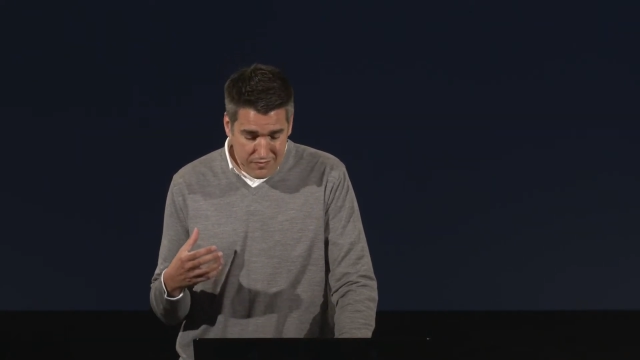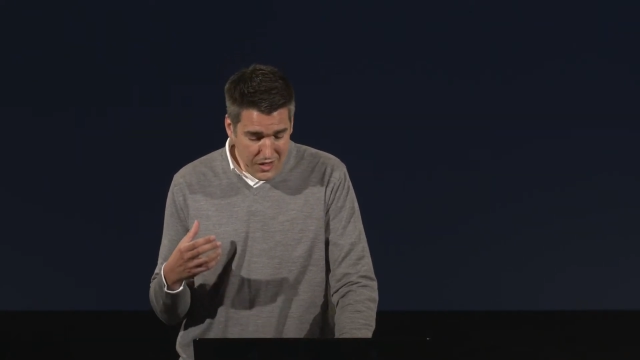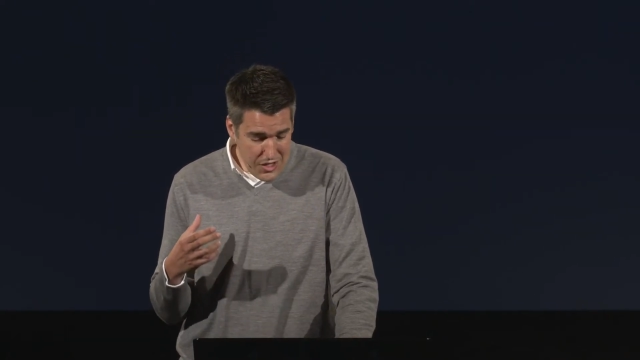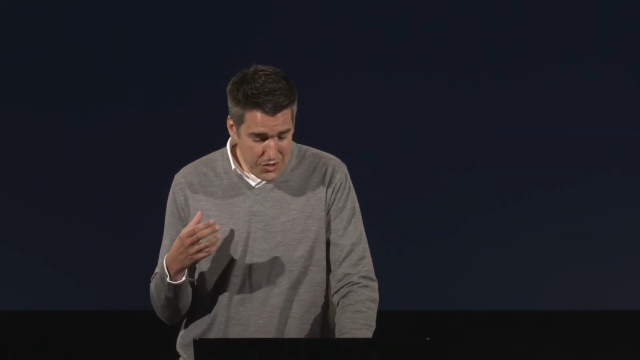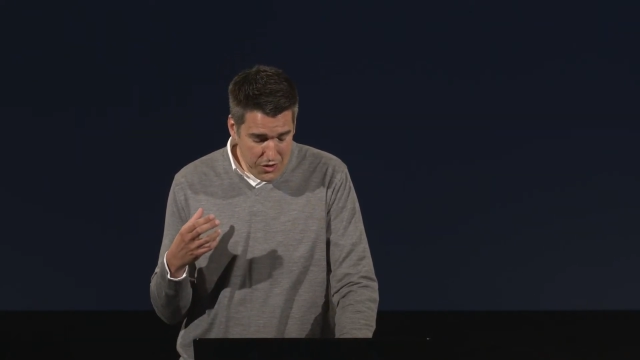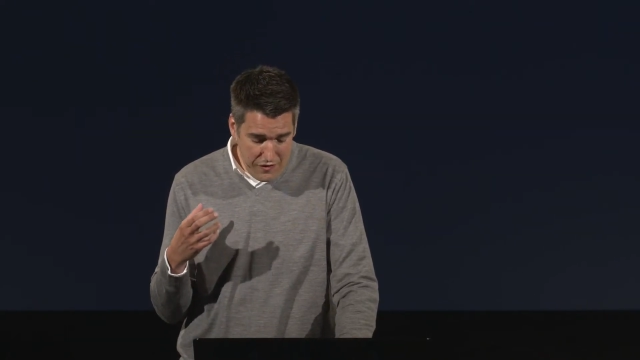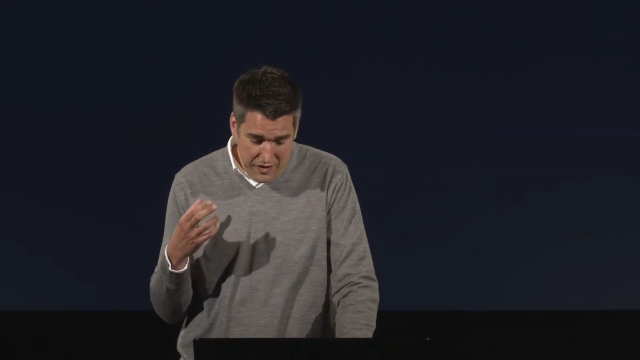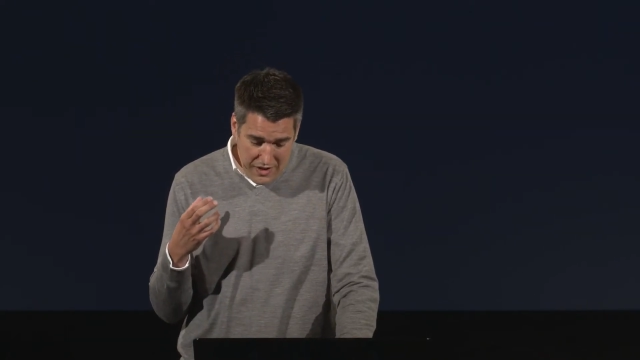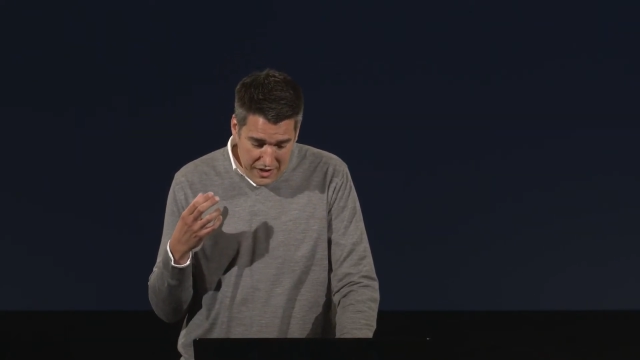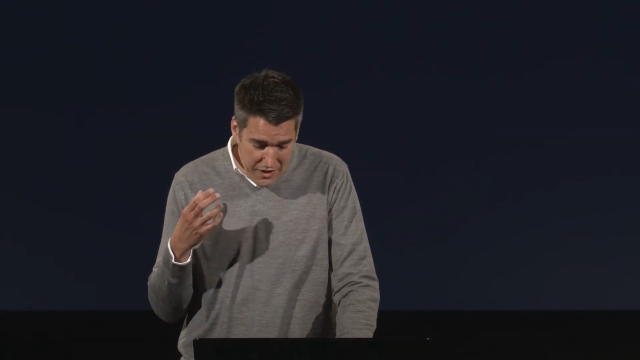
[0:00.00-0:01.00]
sort of
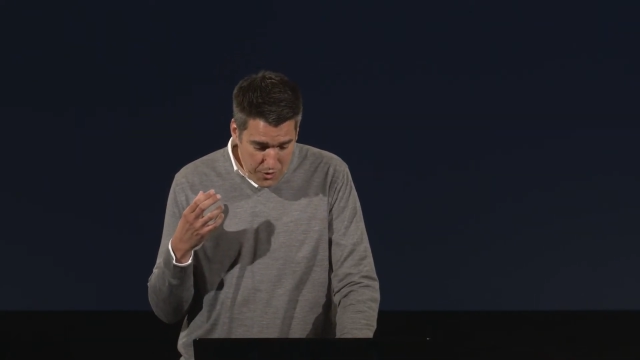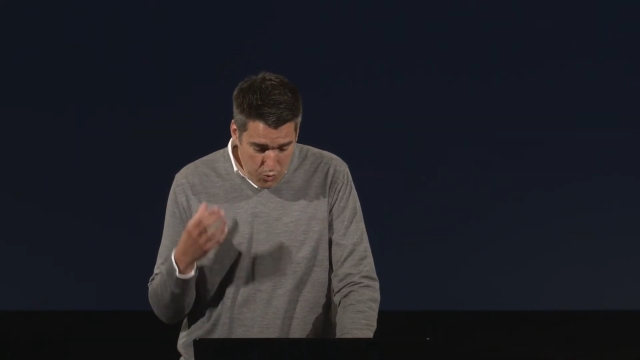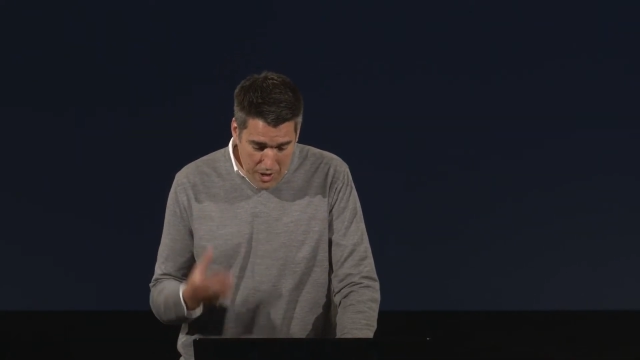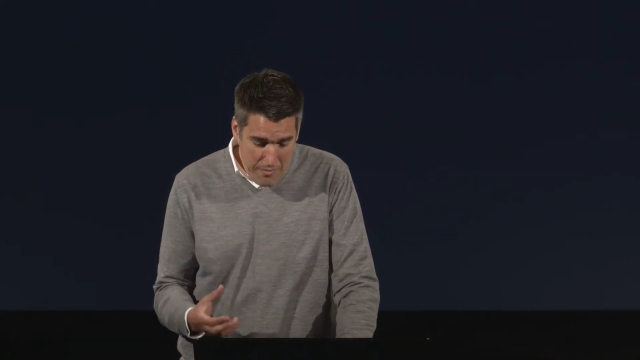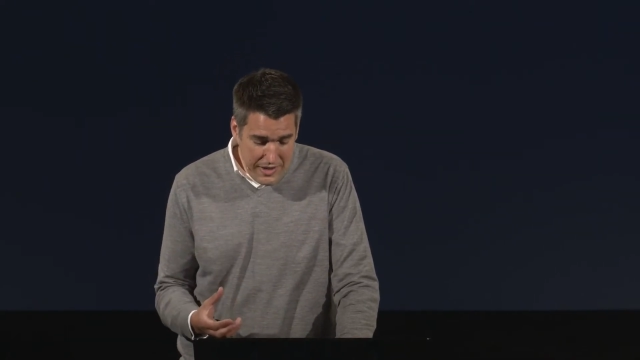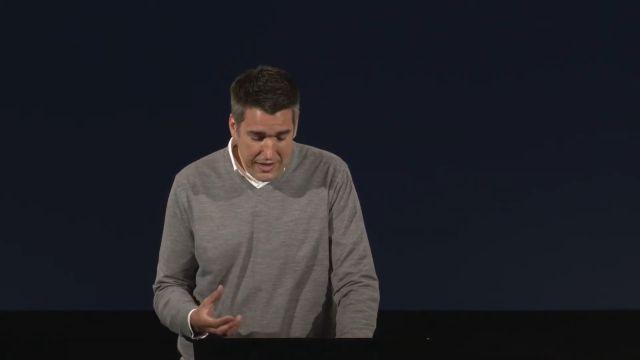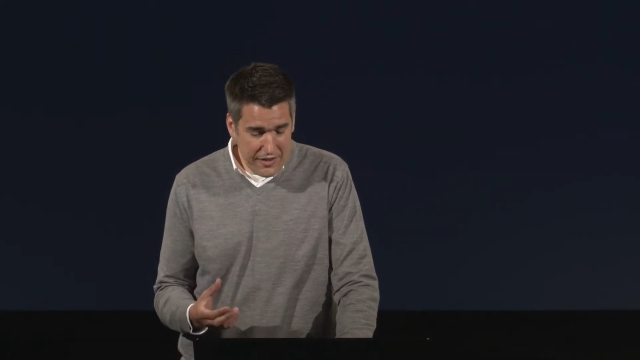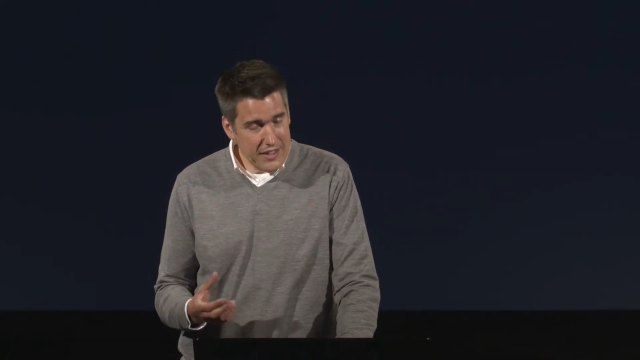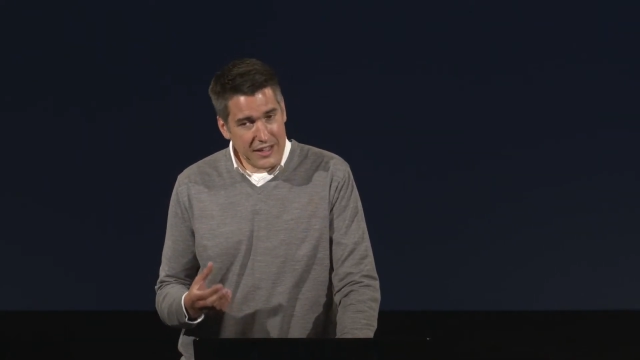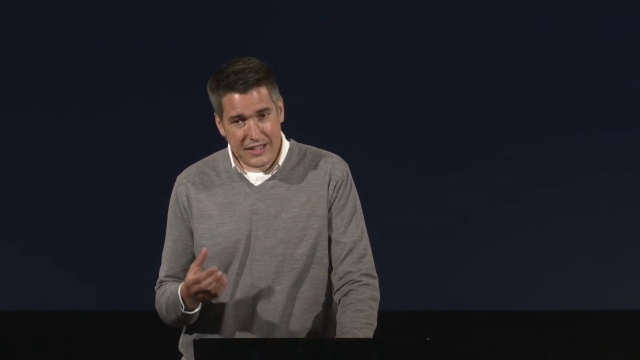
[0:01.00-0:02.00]
the remnant
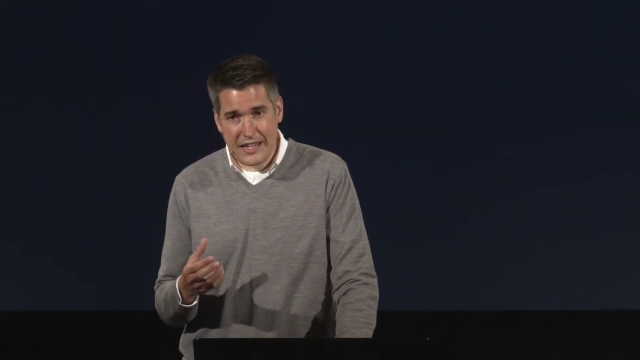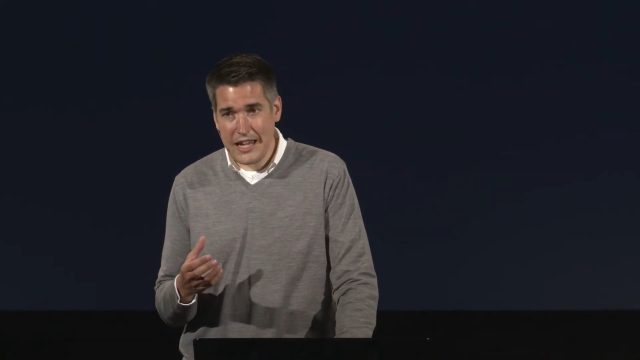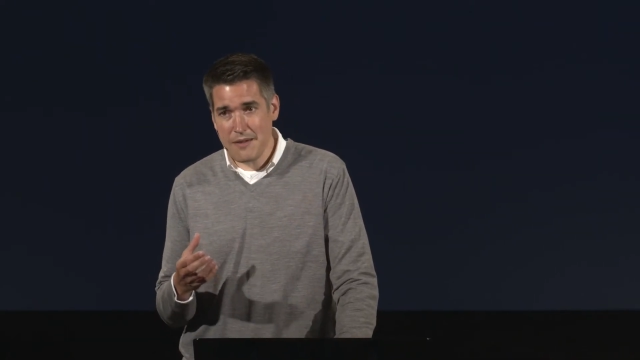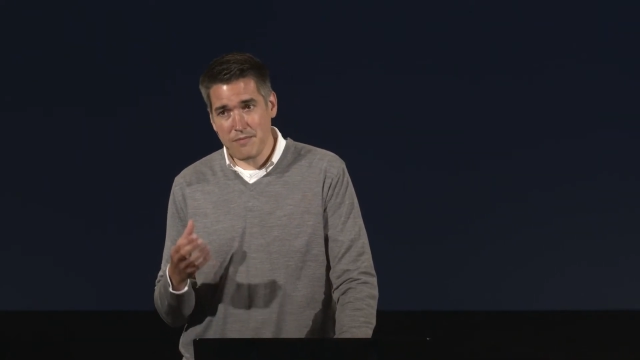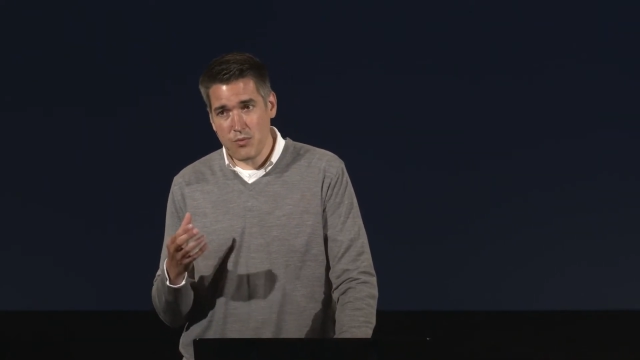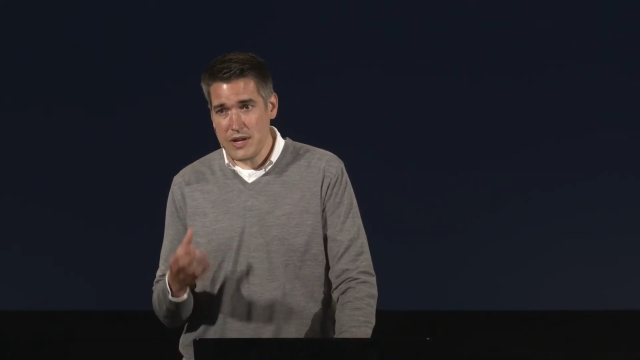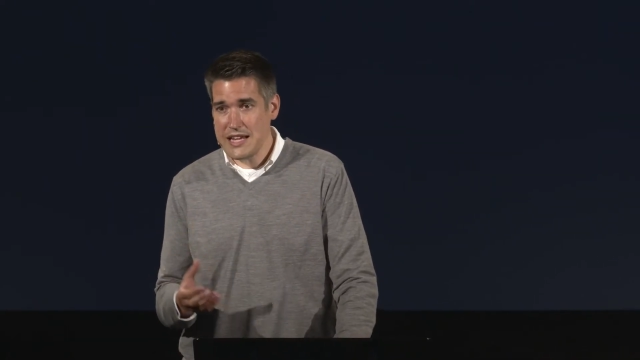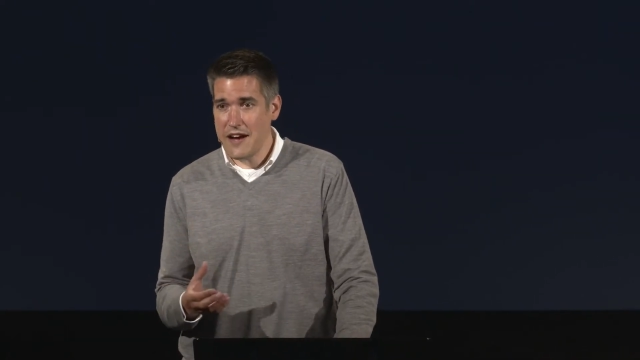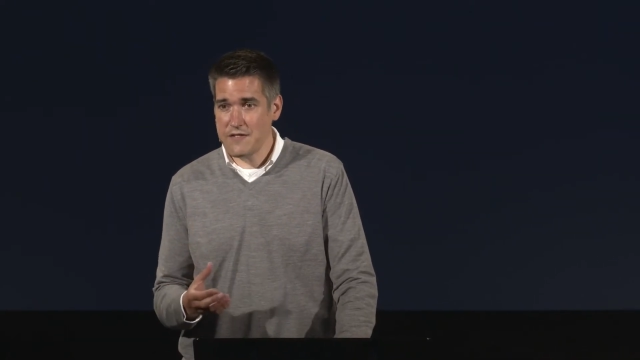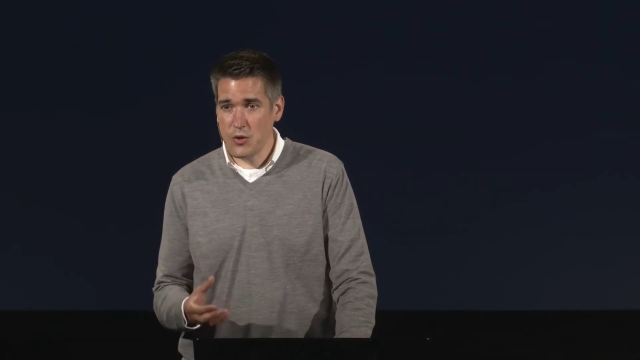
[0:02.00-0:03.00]
that came week
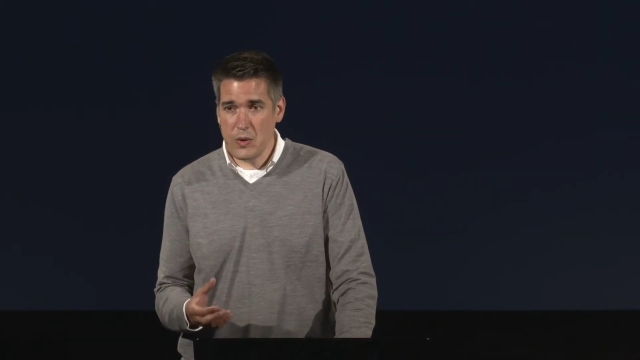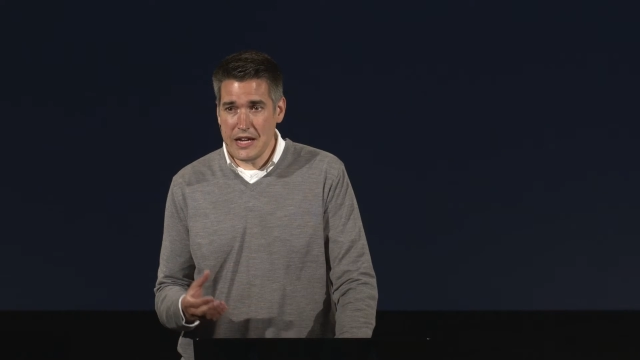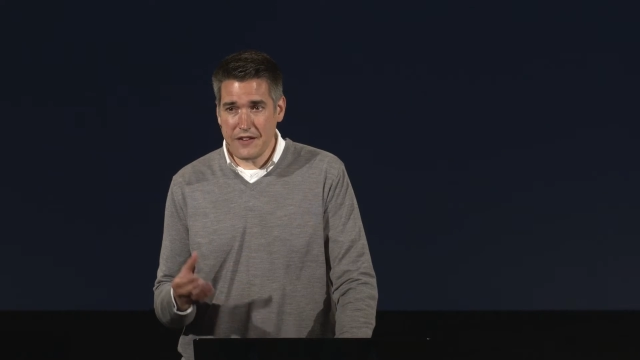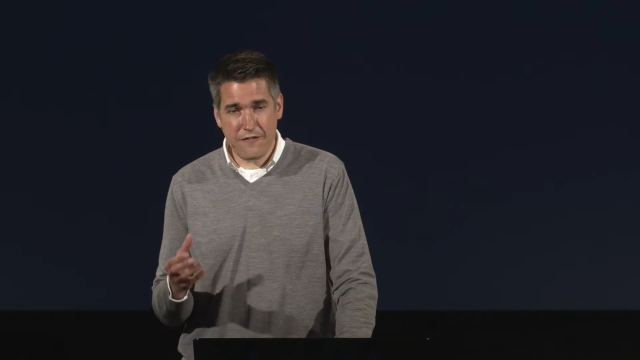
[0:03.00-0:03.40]
after week,